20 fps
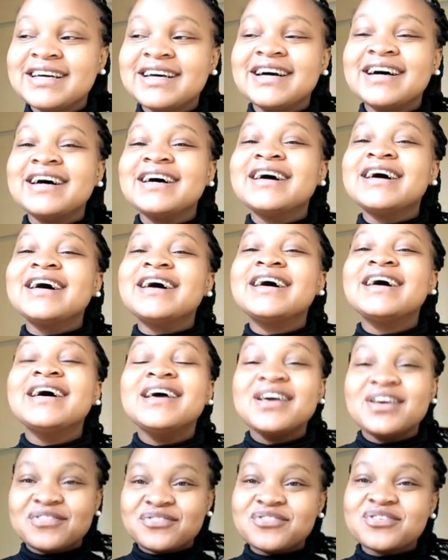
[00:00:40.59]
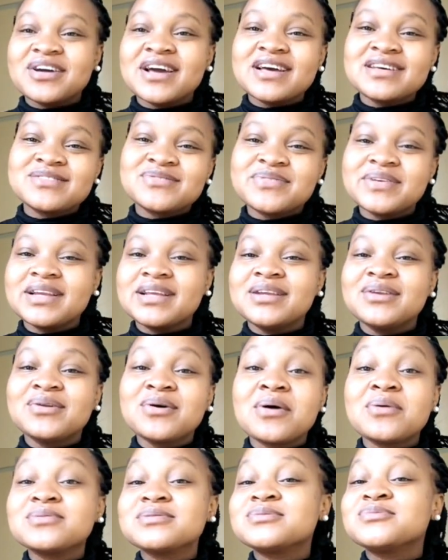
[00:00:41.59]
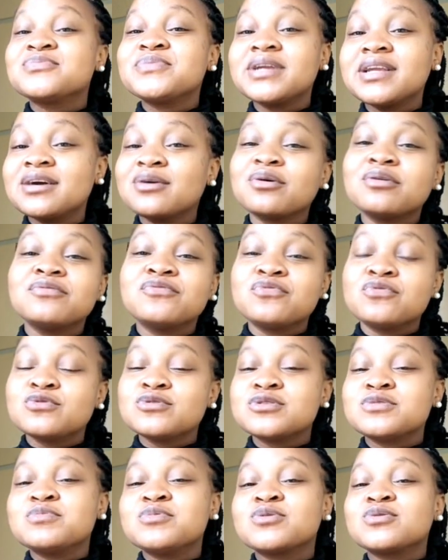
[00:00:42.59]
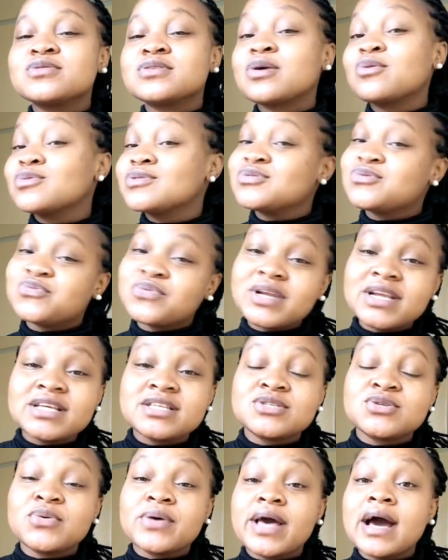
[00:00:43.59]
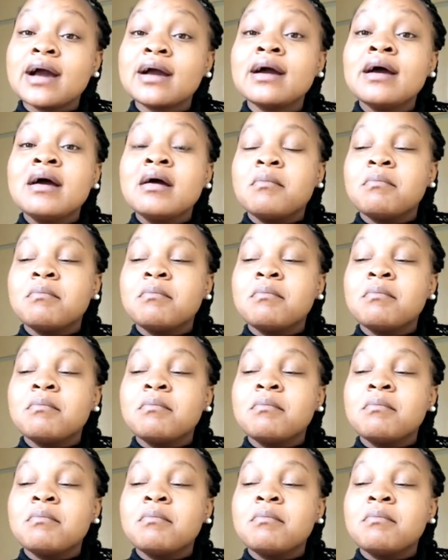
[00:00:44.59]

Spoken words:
If you guys really know, I was really confused because I was really so young.